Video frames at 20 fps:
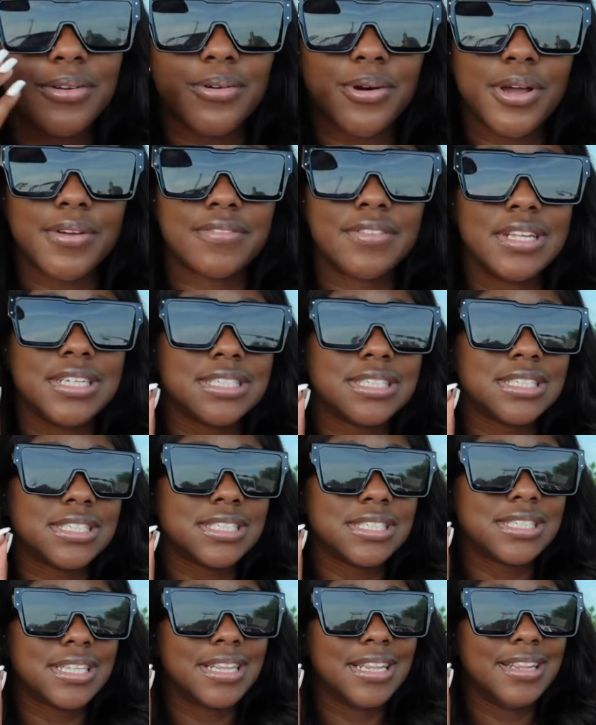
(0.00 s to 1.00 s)
know if this
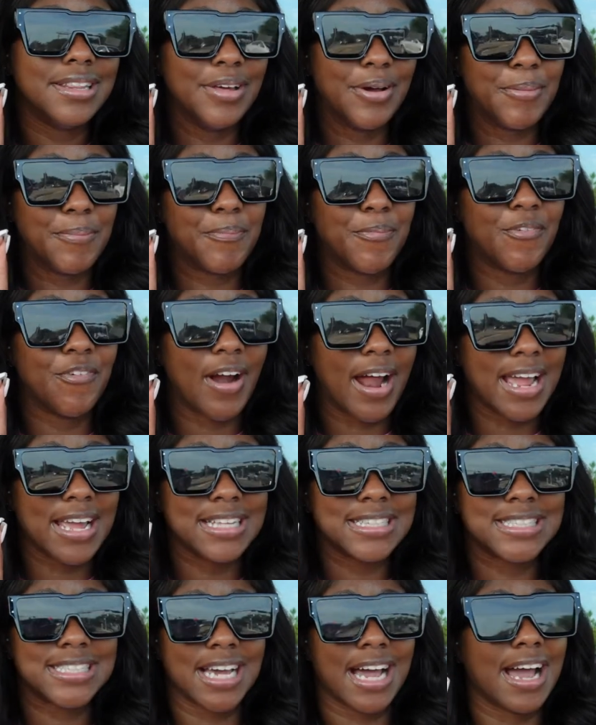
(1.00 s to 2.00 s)
is the
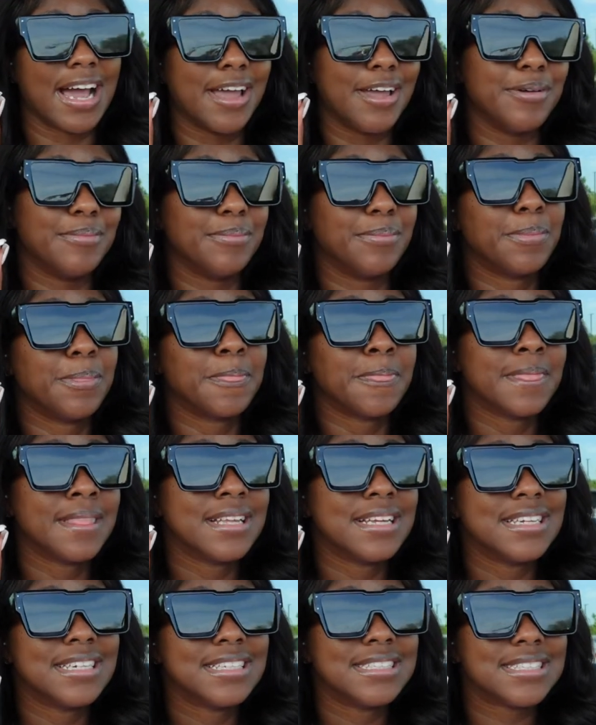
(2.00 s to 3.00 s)
right time
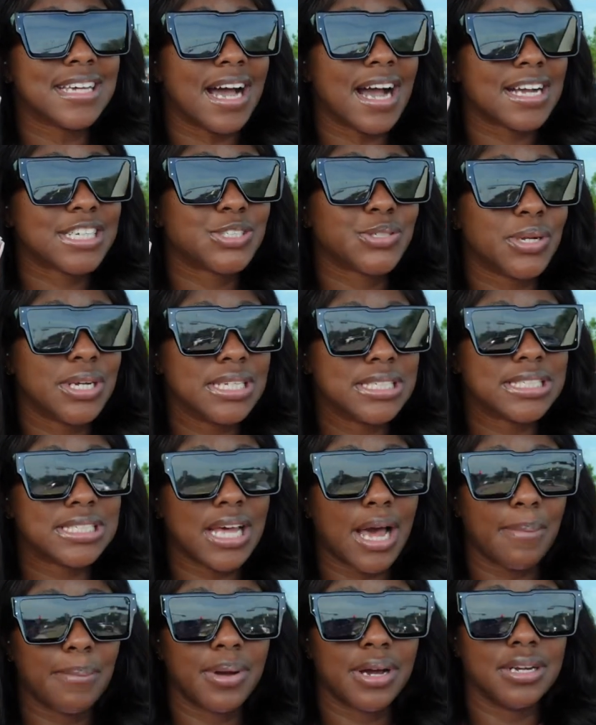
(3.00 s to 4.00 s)
to actually say
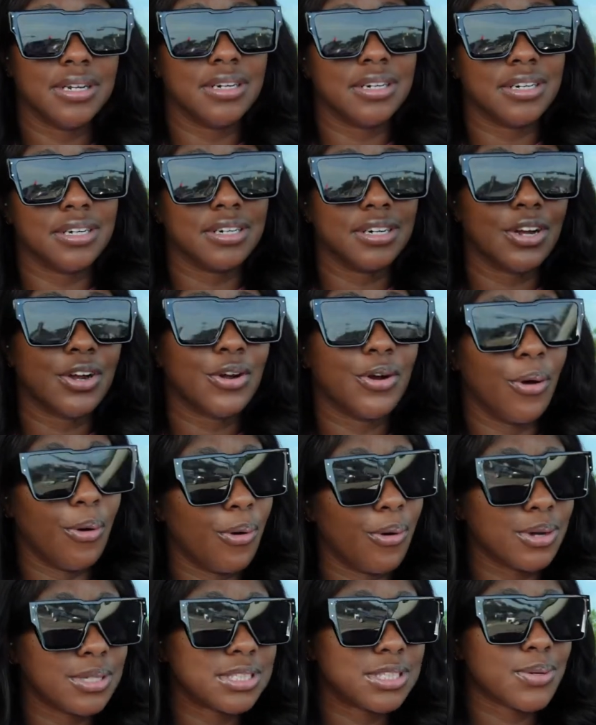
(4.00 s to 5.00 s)
I'm gonna
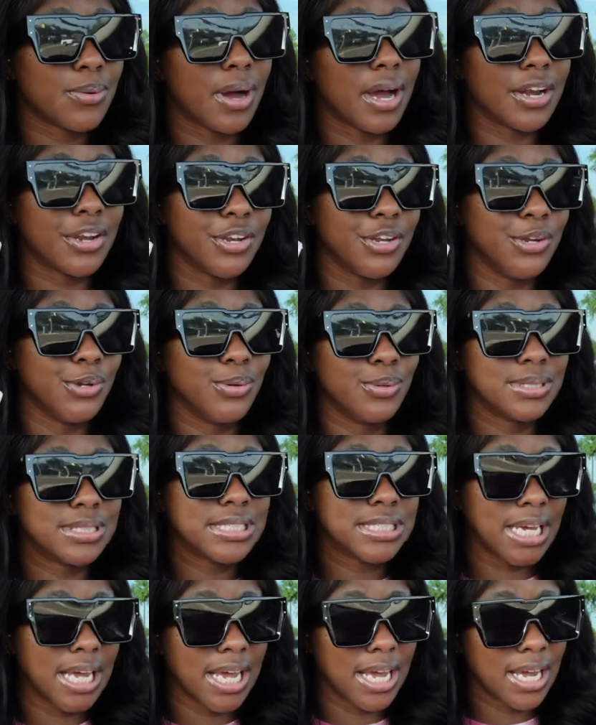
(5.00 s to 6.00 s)
go to a new
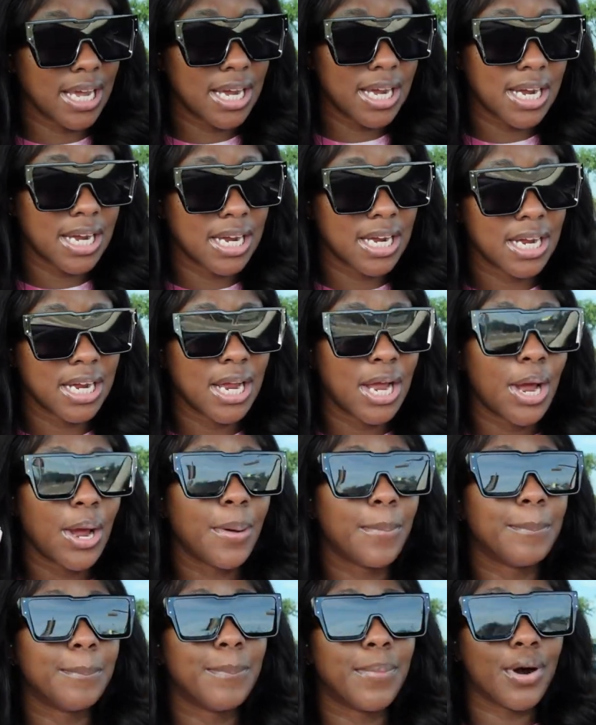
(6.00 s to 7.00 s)
tech,
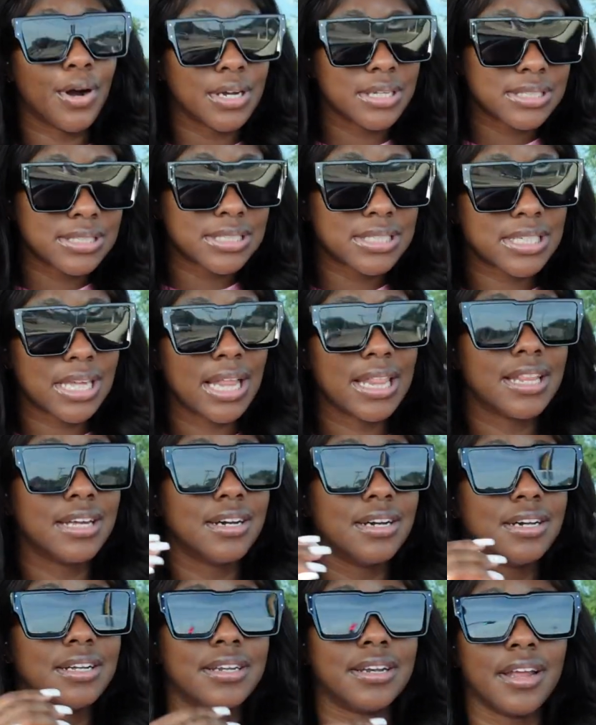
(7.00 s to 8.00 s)
but
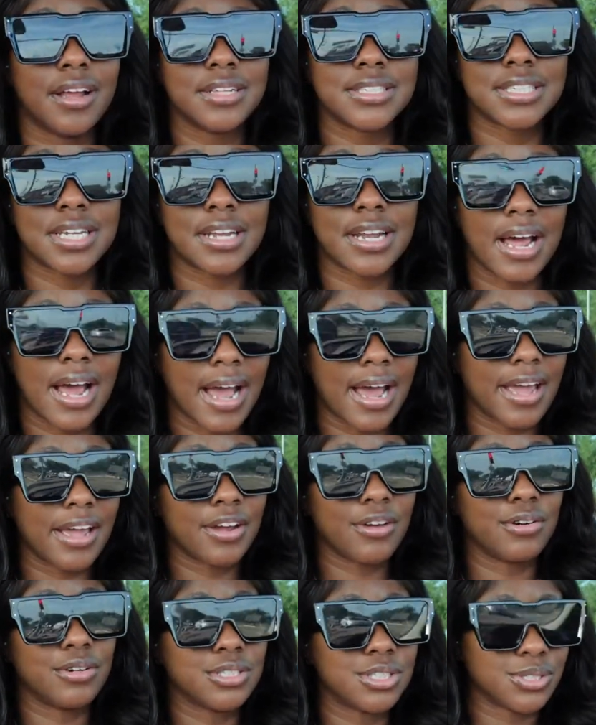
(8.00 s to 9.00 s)
the nail tech that I
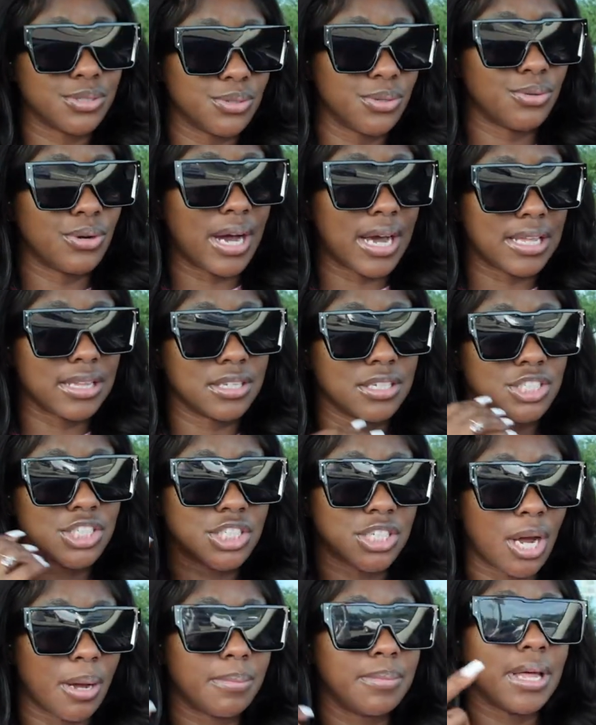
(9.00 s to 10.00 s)
go to at the
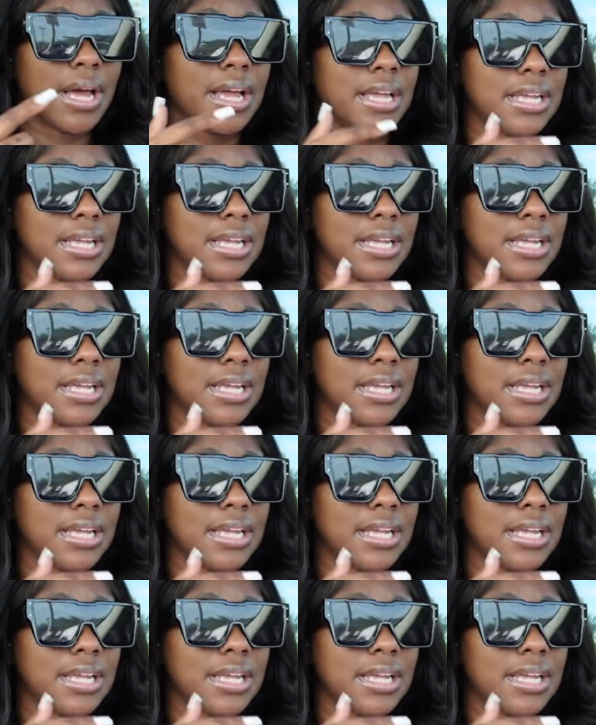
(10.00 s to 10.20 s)
shop that